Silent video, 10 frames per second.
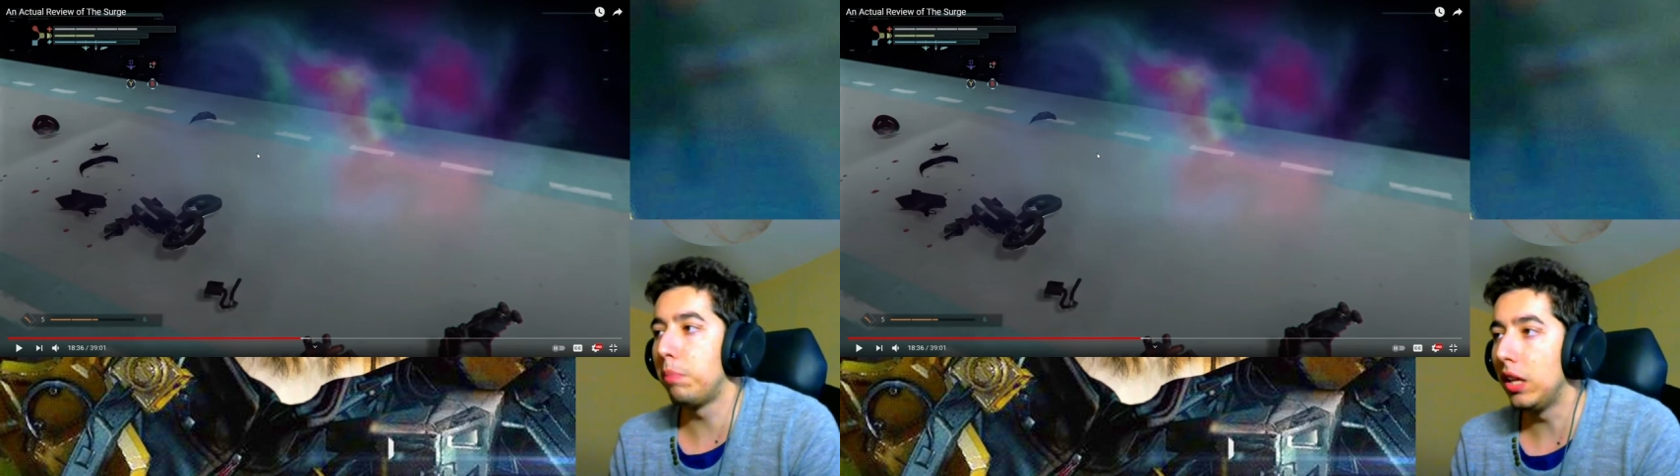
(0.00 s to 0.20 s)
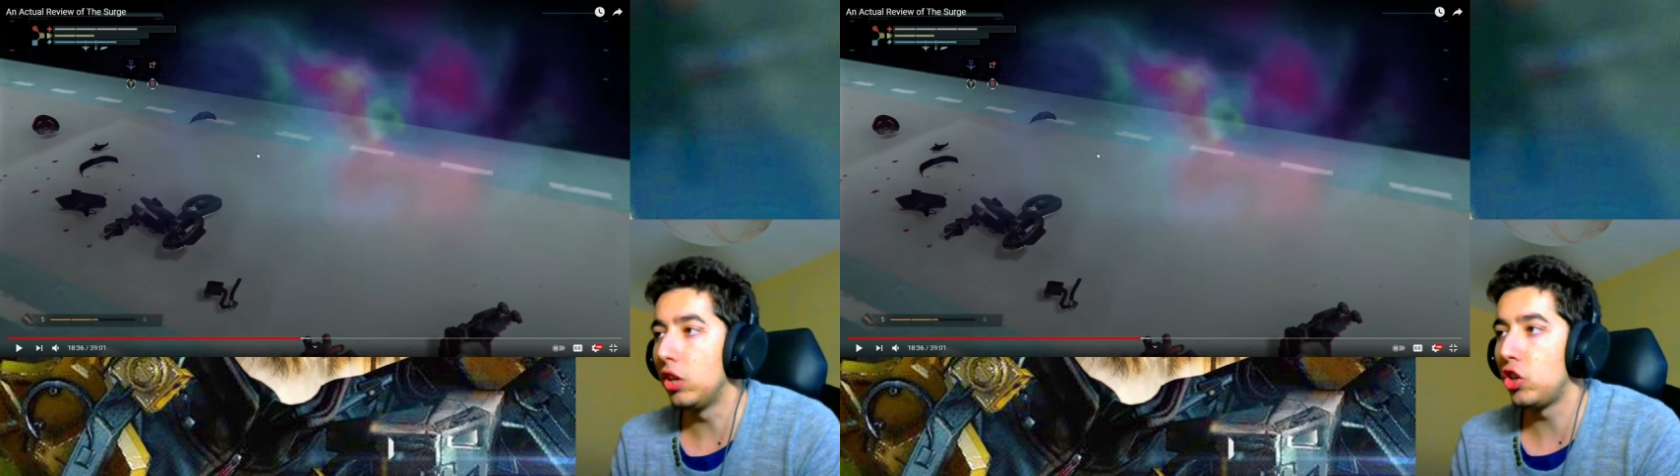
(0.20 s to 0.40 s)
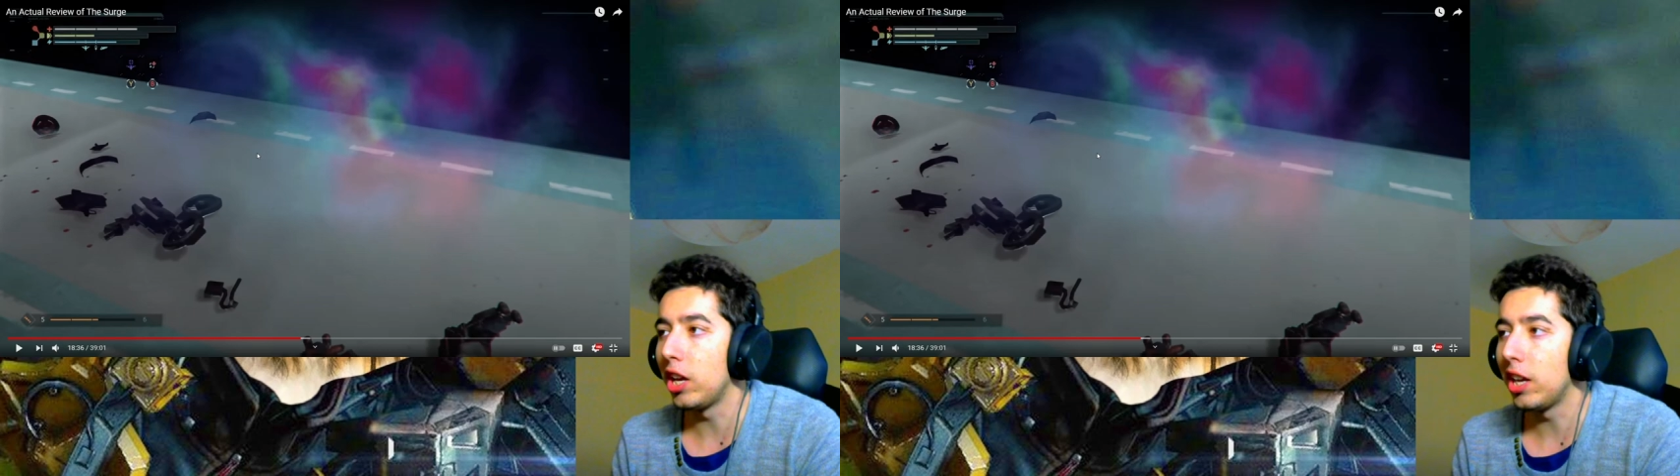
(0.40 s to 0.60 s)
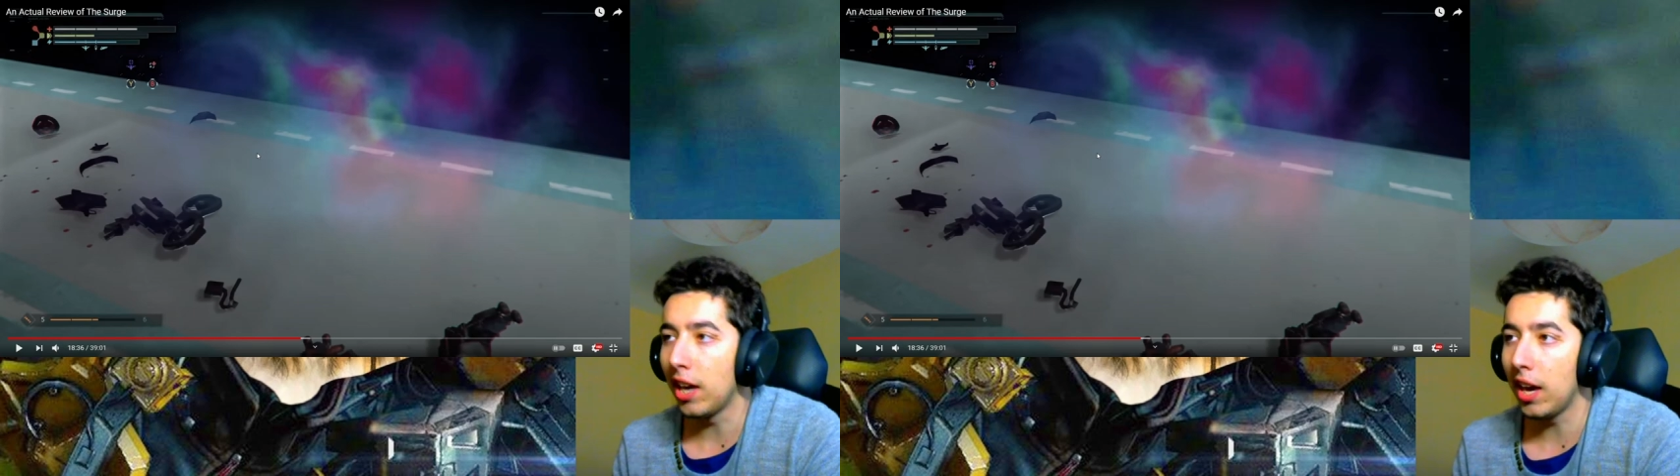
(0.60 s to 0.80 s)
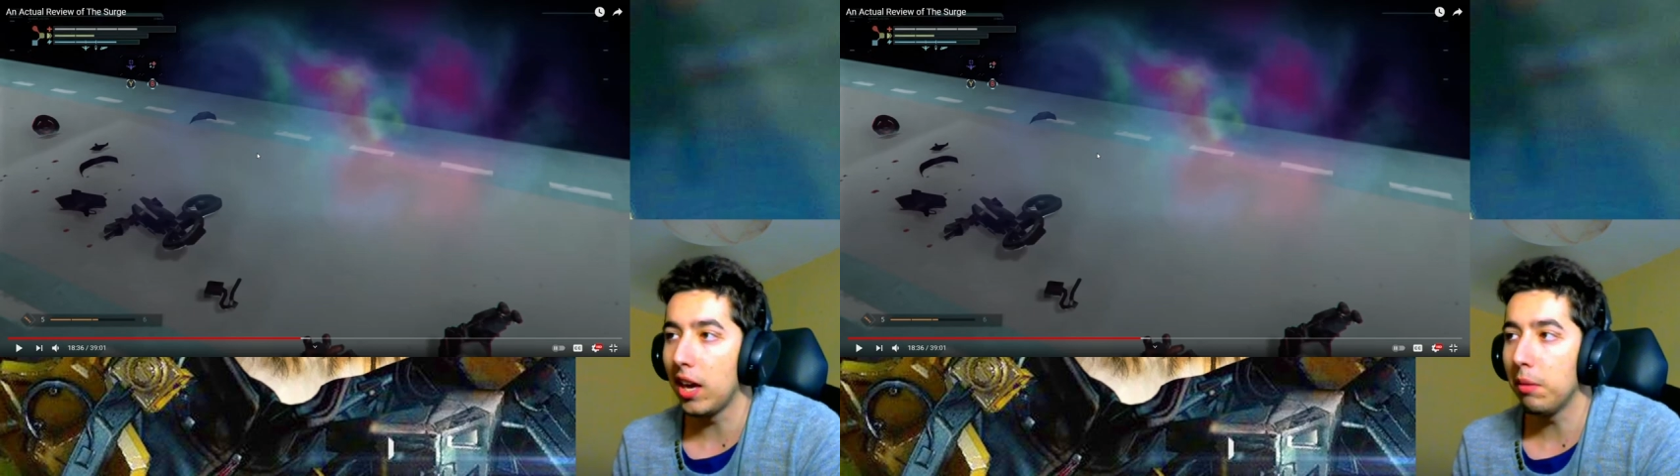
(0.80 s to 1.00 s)
punishing
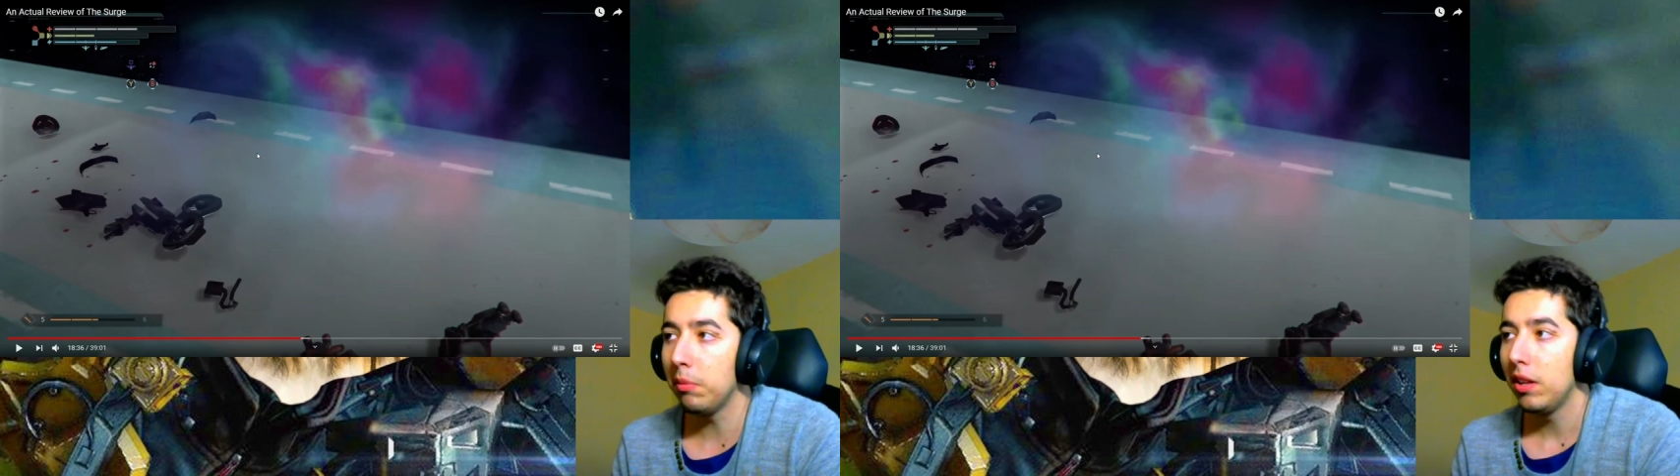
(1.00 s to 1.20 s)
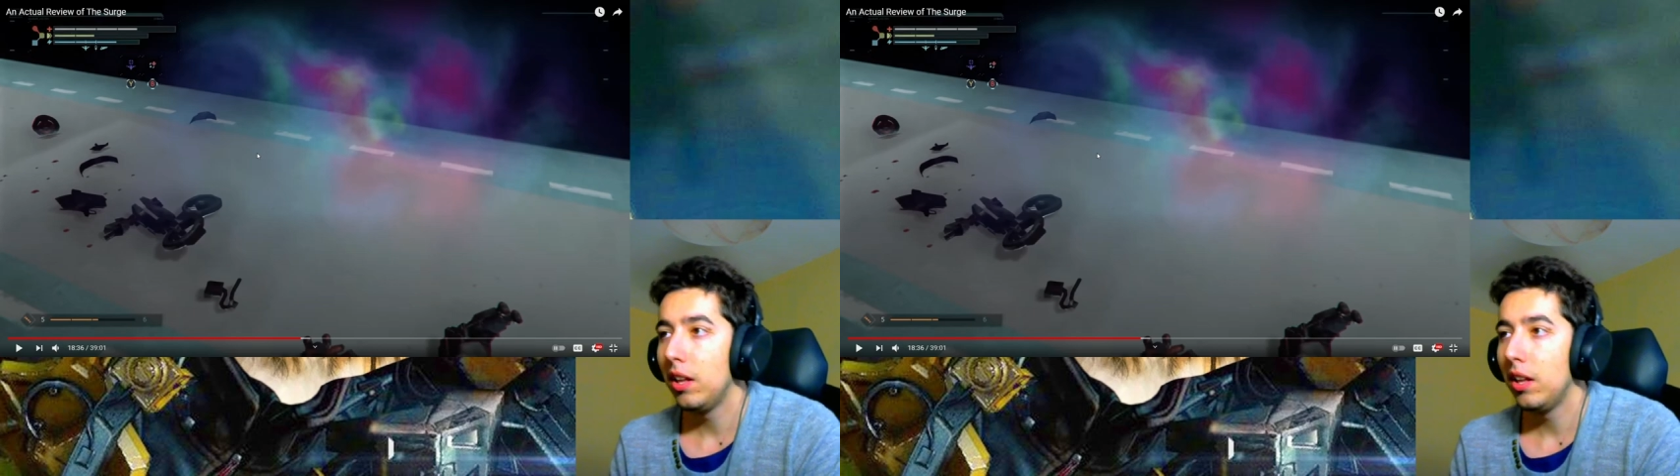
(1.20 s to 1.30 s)
game,